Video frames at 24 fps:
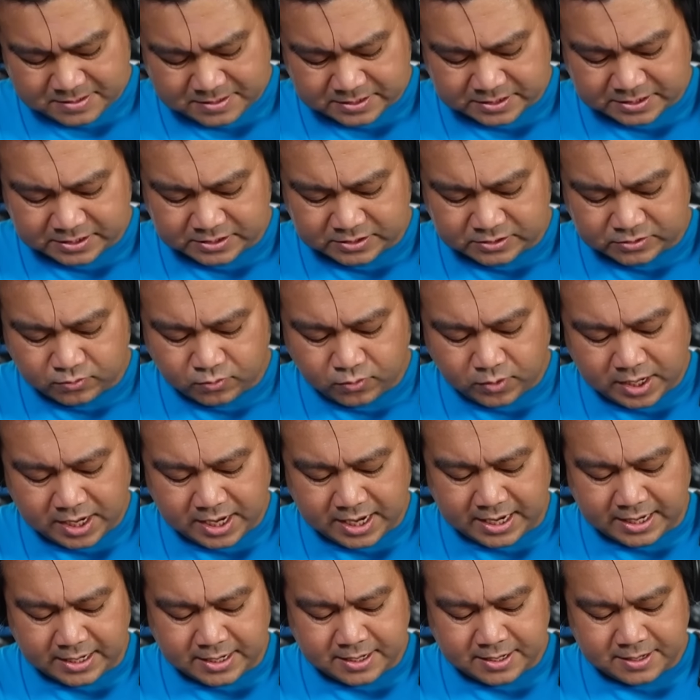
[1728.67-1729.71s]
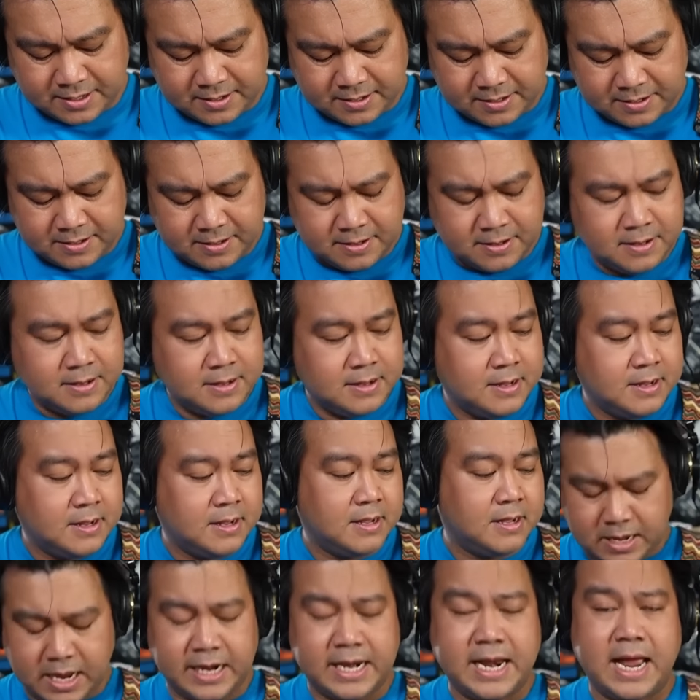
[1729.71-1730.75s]
Sweet.
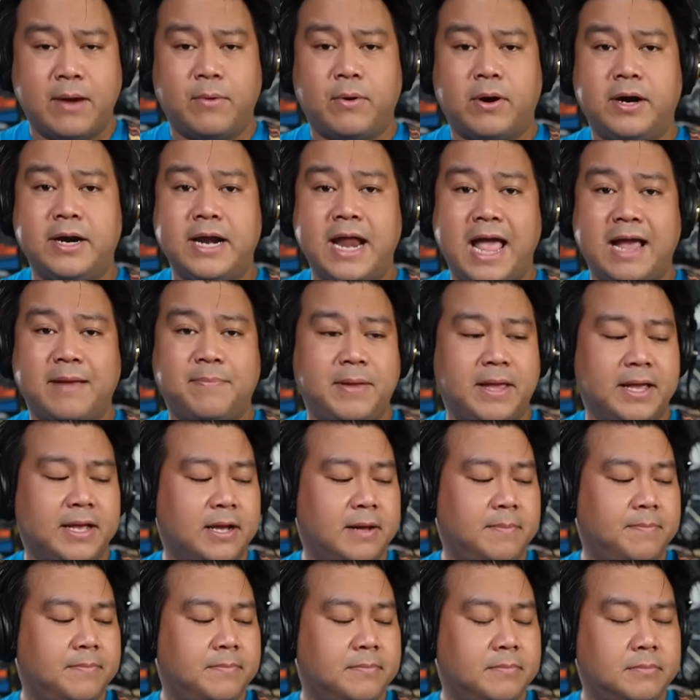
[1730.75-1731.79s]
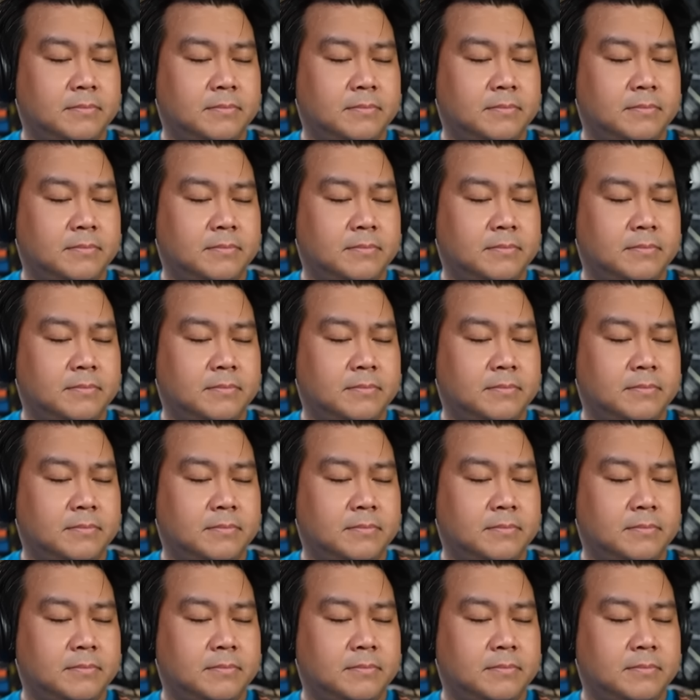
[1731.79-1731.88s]
And now our neck pickup.